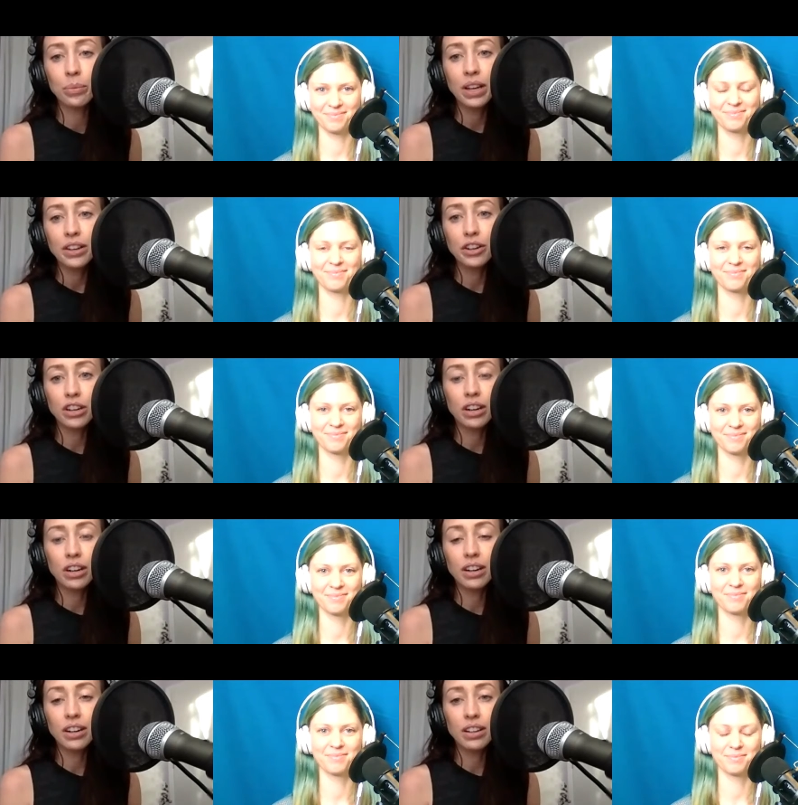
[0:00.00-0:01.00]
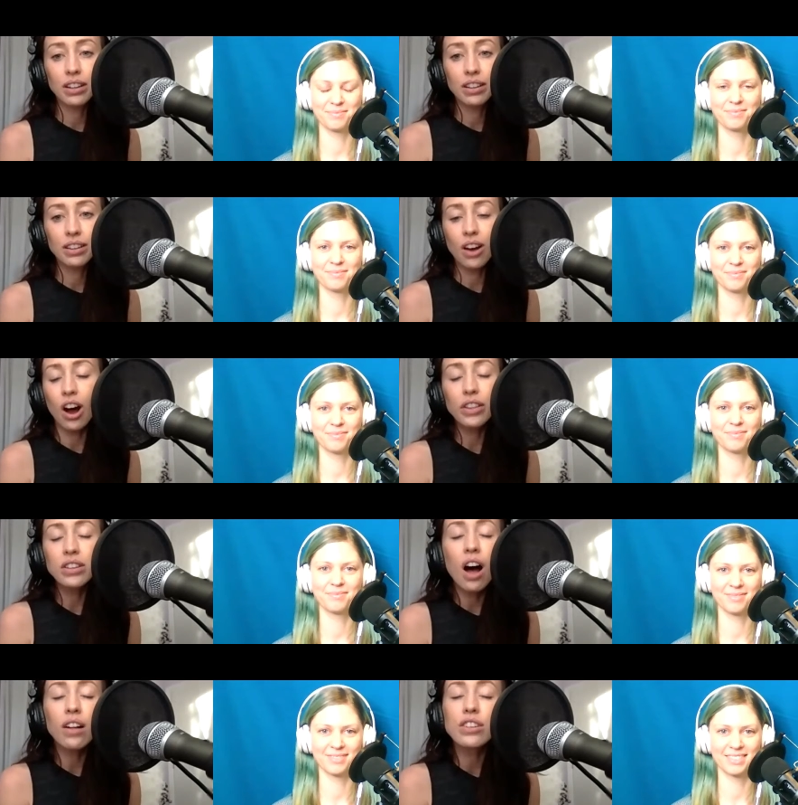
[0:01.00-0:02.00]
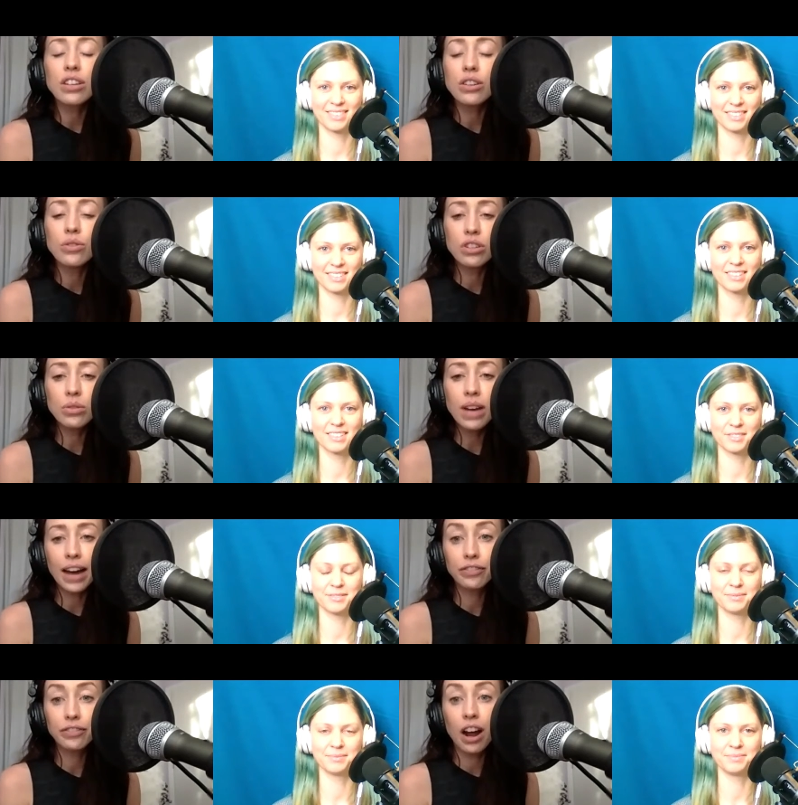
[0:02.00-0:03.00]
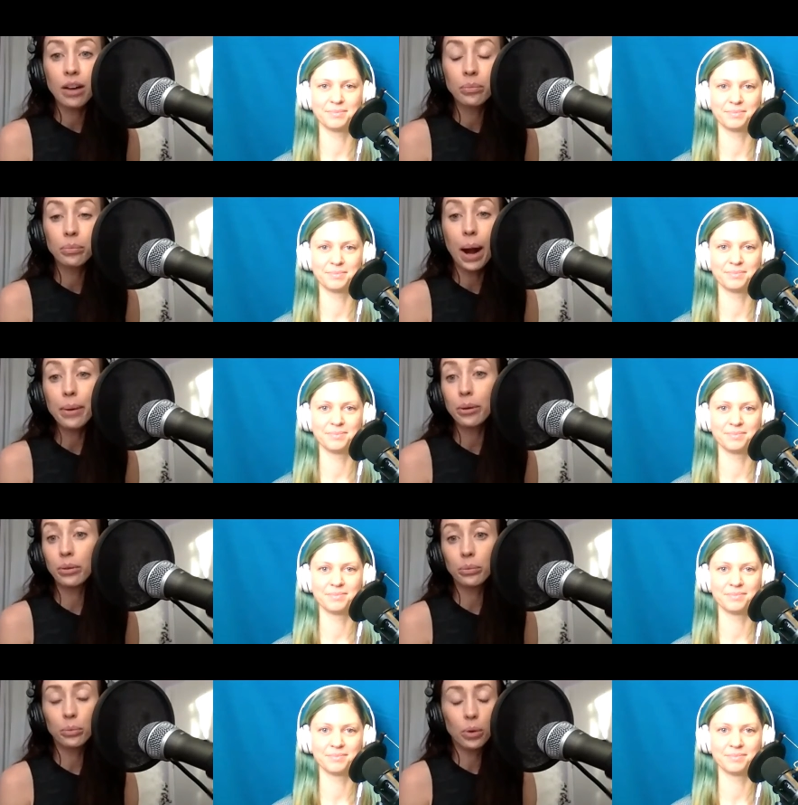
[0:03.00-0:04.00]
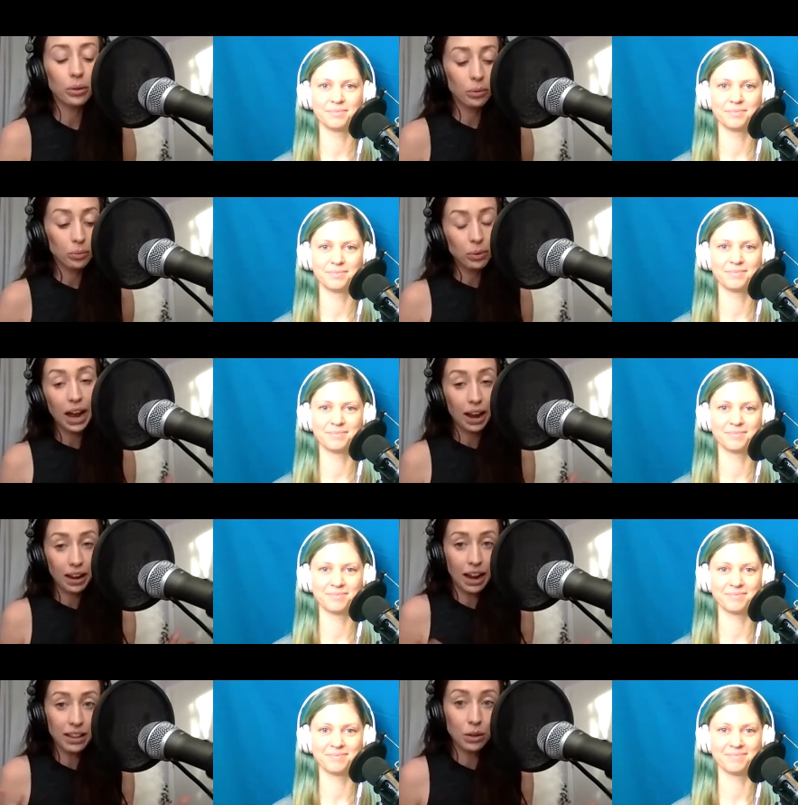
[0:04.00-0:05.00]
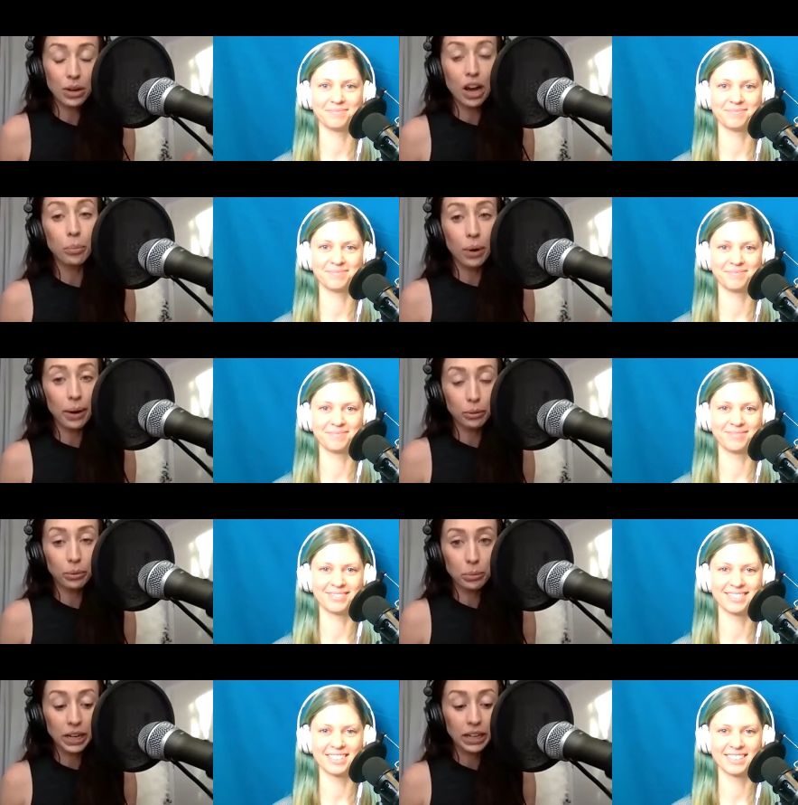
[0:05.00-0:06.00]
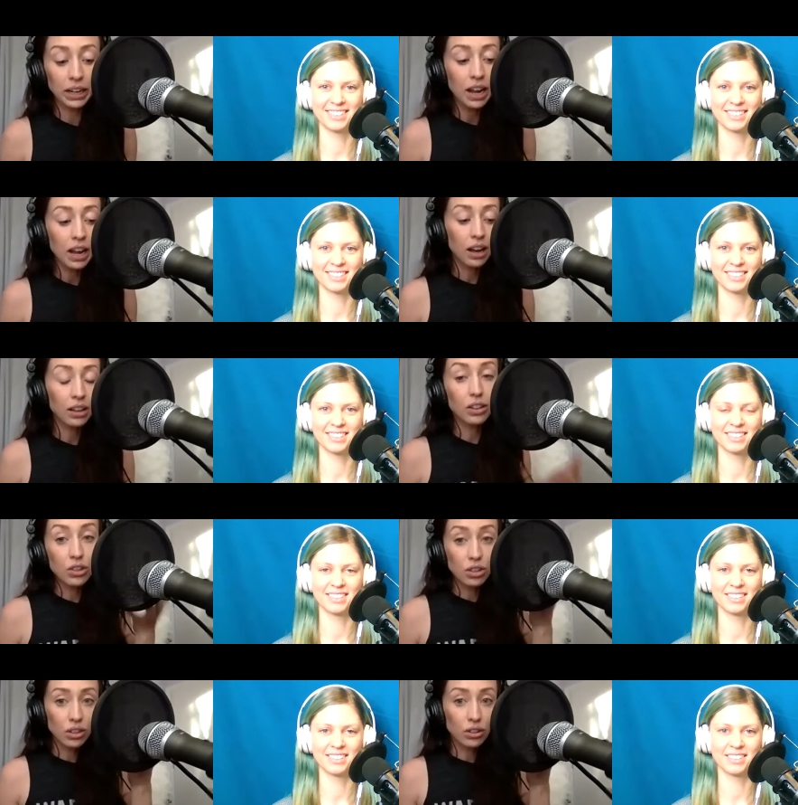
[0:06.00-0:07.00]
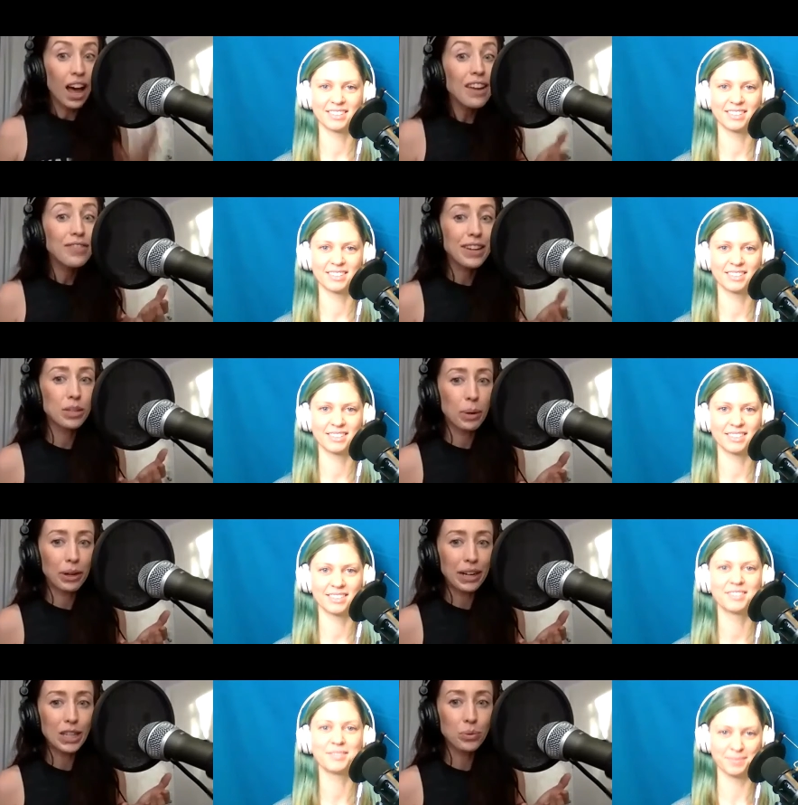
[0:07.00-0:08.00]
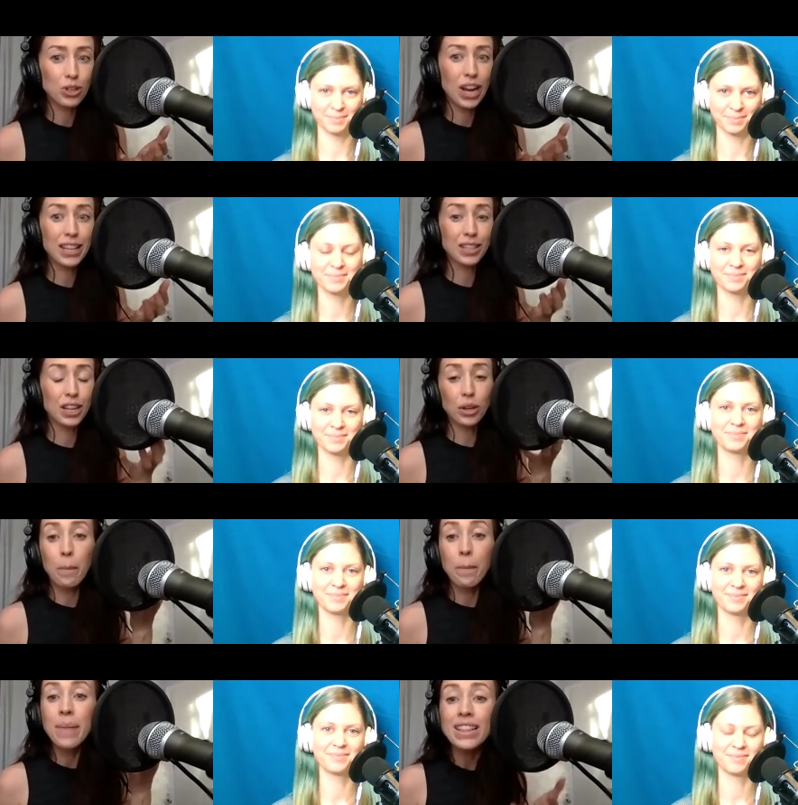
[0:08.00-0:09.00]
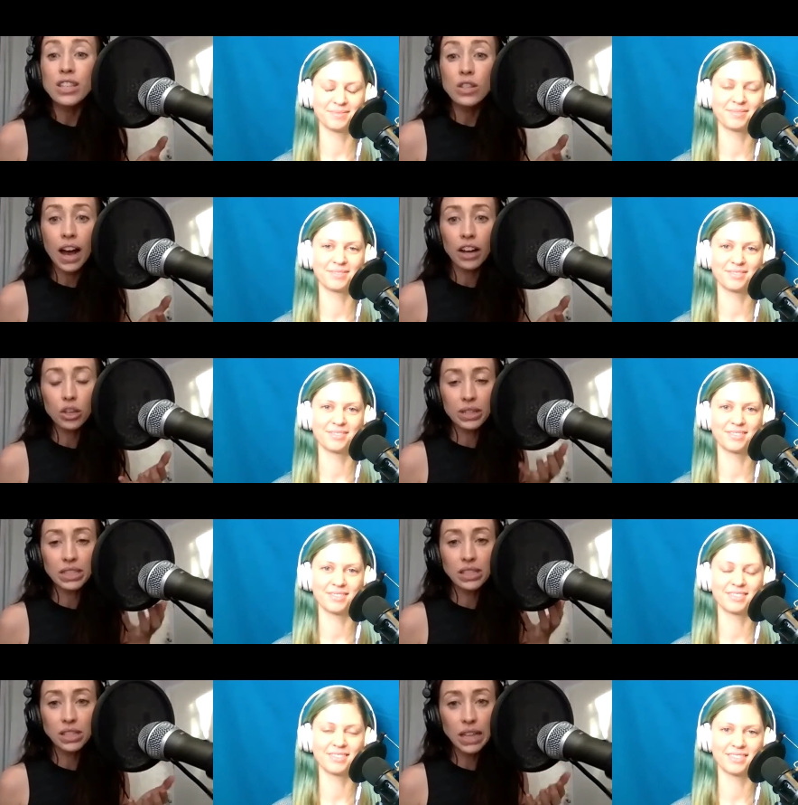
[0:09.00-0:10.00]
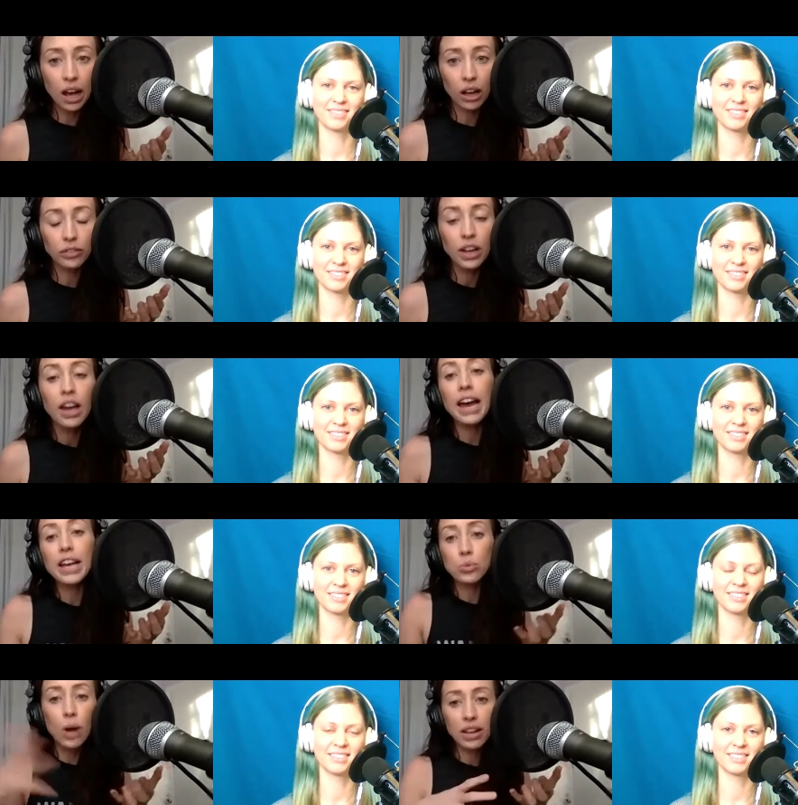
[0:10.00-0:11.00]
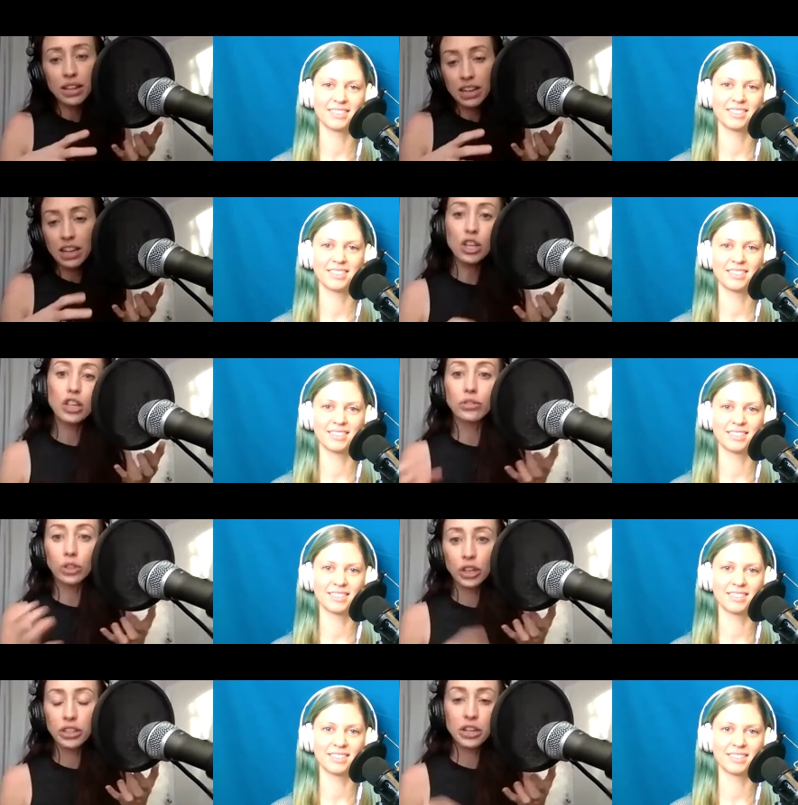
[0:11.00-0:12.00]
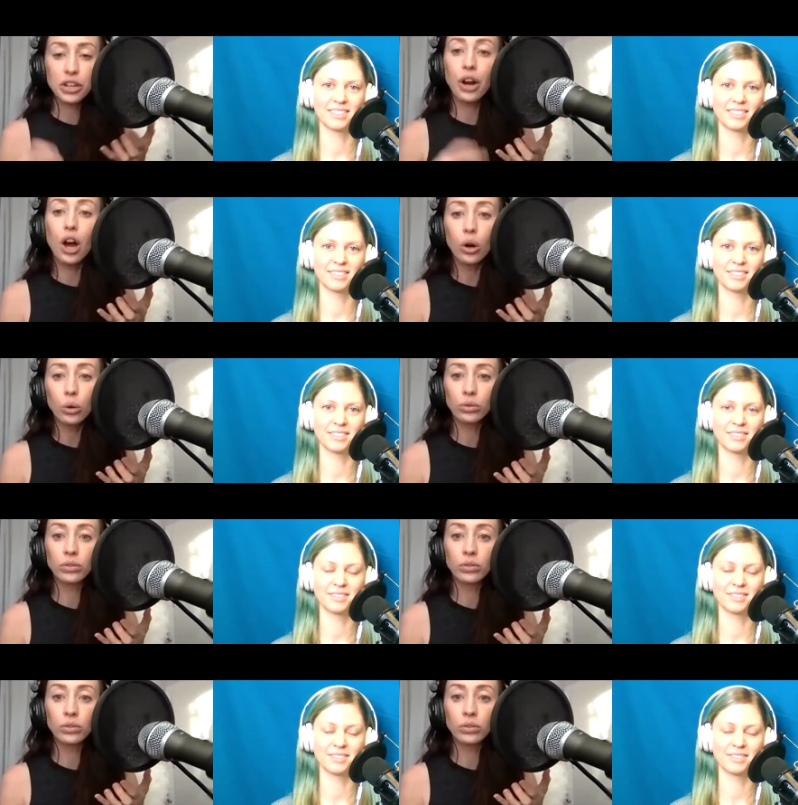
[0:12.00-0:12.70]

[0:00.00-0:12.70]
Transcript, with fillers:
Speaker 1: your the, all the knowledge that you do have from probably well I think we all probably bring life experience, which has immense value in itself, as well as anything you've learned in your own